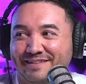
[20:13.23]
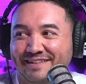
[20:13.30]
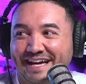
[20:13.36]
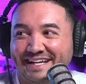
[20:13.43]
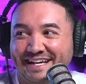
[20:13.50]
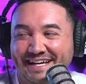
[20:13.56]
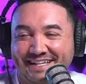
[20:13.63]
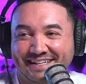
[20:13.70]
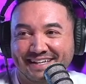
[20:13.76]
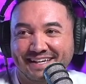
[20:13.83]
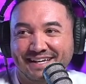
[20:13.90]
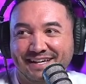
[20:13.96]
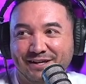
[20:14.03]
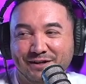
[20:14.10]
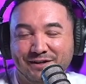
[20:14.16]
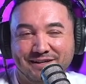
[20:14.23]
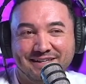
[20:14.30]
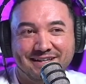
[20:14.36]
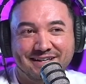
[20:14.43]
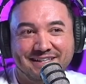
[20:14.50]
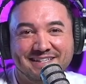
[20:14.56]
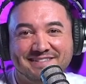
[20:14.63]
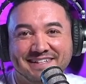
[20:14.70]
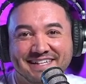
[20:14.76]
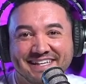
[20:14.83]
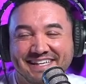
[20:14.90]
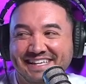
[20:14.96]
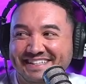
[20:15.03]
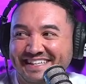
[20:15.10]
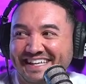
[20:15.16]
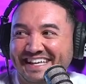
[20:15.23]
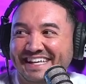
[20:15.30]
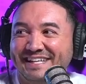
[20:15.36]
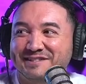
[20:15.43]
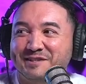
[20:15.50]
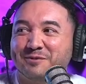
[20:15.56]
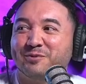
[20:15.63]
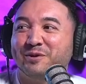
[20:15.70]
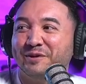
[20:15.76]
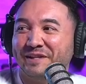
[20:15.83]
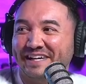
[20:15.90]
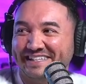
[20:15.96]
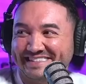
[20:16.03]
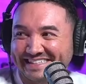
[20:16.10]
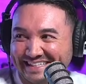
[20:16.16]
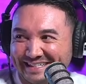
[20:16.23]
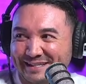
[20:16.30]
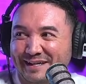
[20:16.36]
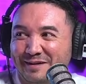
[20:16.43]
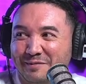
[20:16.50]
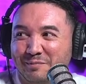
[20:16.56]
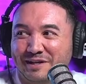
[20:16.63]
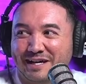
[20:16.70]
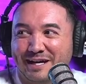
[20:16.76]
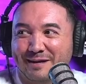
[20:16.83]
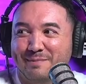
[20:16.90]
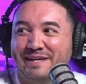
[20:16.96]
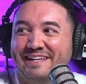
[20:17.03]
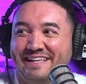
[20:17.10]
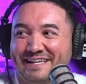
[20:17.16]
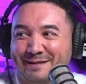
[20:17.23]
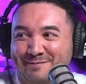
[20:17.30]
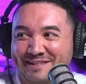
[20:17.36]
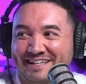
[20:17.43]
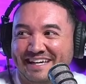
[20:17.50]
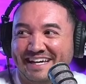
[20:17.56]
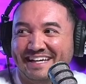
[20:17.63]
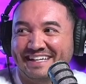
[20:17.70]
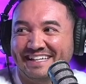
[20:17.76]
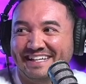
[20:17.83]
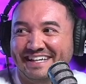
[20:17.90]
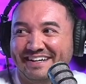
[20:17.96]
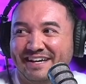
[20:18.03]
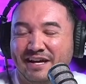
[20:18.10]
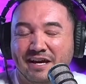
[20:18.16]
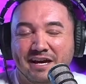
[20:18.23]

Mm -hmm. That guy mm-hmm. he's going to he's he doesn't realize it, but I'm beating him today, yeah. you know.